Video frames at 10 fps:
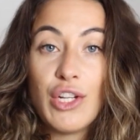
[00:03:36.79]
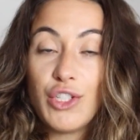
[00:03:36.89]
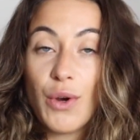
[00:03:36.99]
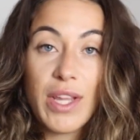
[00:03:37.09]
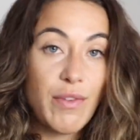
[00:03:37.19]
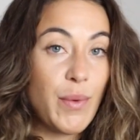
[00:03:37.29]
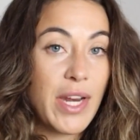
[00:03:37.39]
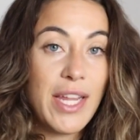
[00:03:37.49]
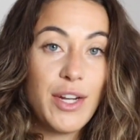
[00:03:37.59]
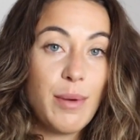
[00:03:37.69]
don't even want
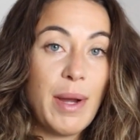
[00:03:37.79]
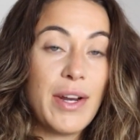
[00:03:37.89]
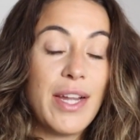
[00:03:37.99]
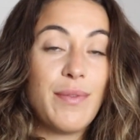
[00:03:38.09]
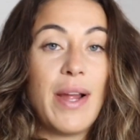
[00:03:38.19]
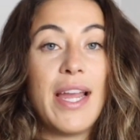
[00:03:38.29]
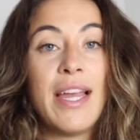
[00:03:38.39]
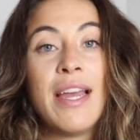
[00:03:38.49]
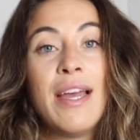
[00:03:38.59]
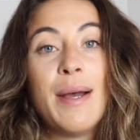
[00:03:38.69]
to hear about it
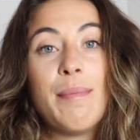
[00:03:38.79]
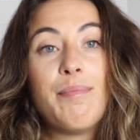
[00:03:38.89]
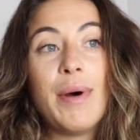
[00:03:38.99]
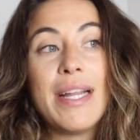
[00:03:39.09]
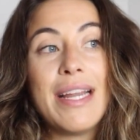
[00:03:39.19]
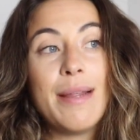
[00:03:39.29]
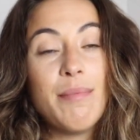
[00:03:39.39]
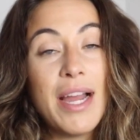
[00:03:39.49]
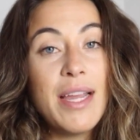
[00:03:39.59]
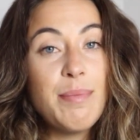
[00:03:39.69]
right but in
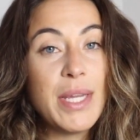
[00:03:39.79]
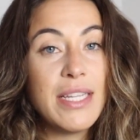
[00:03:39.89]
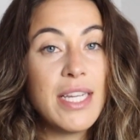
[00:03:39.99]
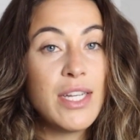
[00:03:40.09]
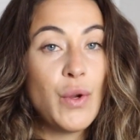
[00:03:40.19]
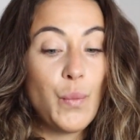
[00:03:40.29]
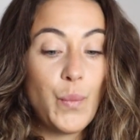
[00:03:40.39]
my opinion,